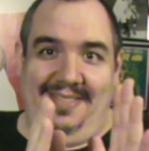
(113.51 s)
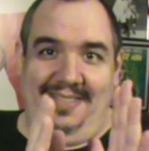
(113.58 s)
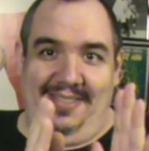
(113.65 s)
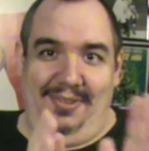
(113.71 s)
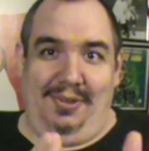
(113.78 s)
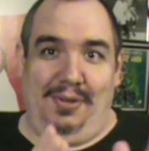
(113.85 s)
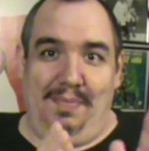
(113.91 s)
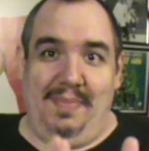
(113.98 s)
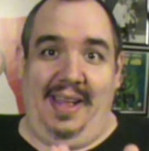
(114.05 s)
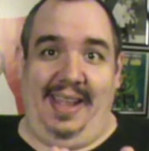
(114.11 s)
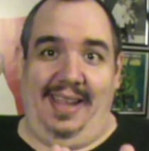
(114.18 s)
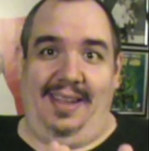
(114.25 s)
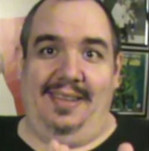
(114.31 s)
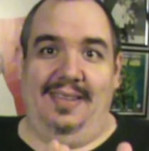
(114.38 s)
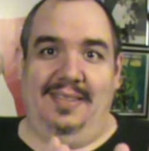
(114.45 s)
you could
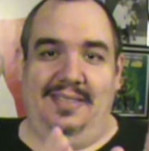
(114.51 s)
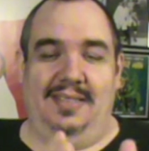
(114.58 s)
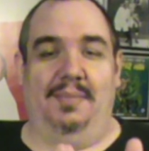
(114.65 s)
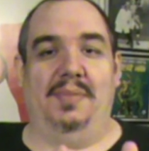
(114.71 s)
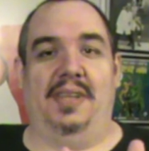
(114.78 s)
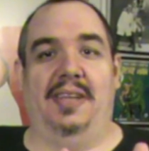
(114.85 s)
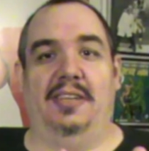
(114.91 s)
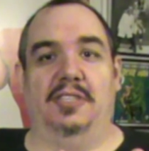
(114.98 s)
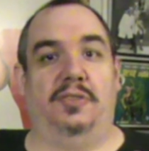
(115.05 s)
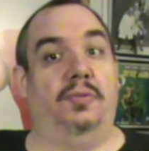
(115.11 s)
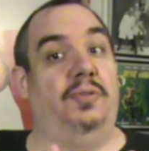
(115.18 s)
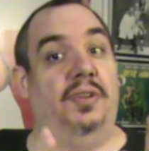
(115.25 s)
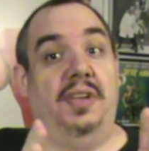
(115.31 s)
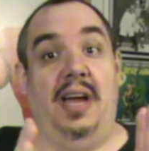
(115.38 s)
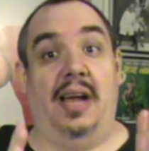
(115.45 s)
make something else. You
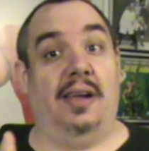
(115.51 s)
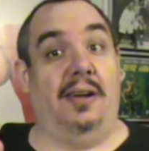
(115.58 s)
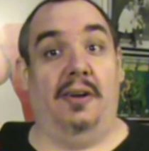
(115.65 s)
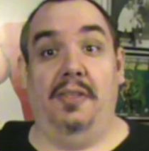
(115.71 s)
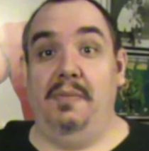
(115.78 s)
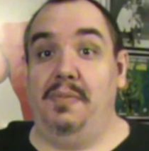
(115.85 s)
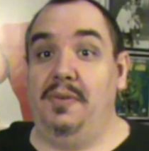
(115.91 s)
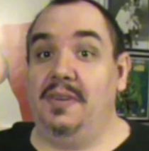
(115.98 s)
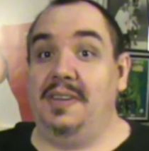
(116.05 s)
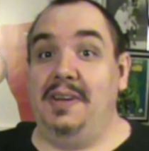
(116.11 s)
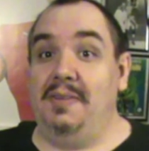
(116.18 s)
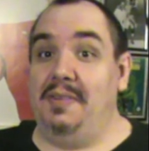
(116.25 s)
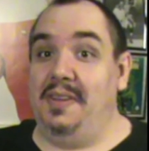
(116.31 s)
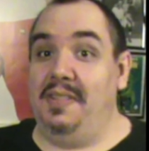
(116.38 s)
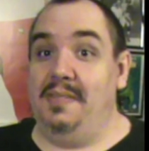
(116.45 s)
cannot call the book
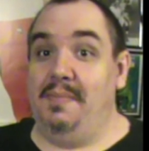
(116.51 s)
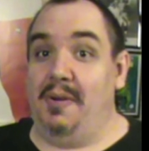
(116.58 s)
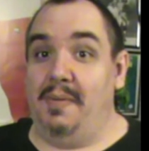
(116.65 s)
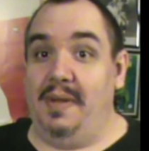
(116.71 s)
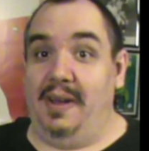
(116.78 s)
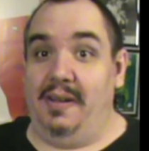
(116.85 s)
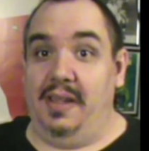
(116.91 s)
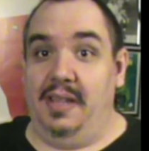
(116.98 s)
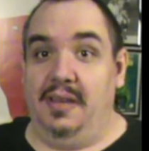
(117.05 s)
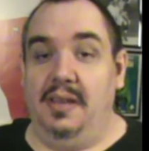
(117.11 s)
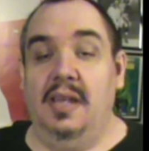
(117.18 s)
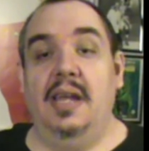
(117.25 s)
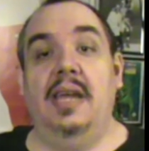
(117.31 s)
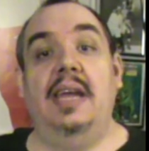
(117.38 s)
Conan the Barbarian.